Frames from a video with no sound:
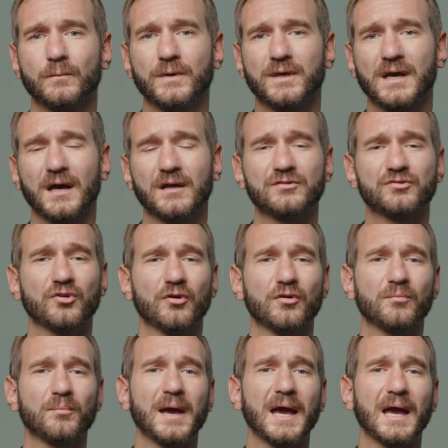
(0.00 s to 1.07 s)
We can't
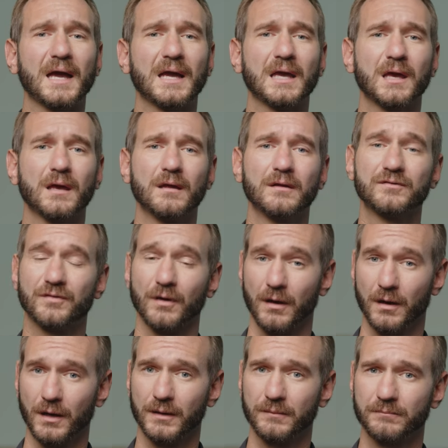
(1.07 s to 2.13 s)
turn back
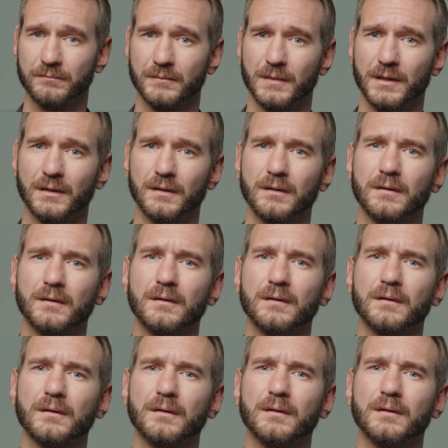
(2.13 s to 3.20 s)
time. Mm-hmm.
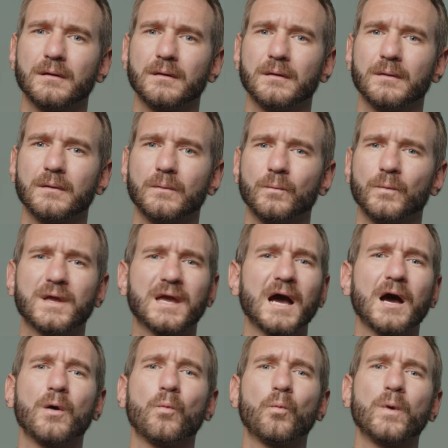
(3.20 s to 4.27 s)
We
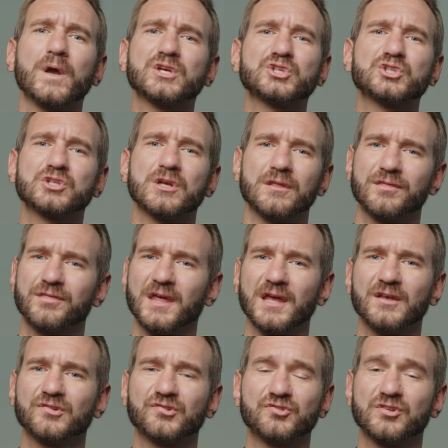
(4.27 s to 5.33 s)
can't wish
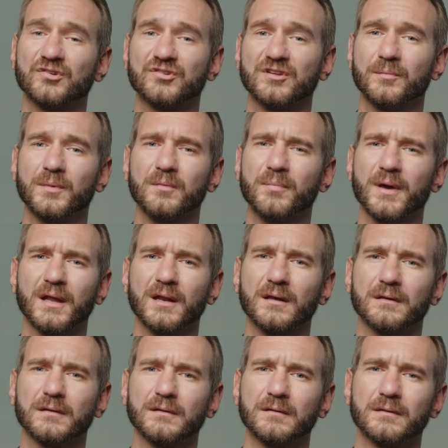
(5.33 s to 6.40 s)
things just to be better.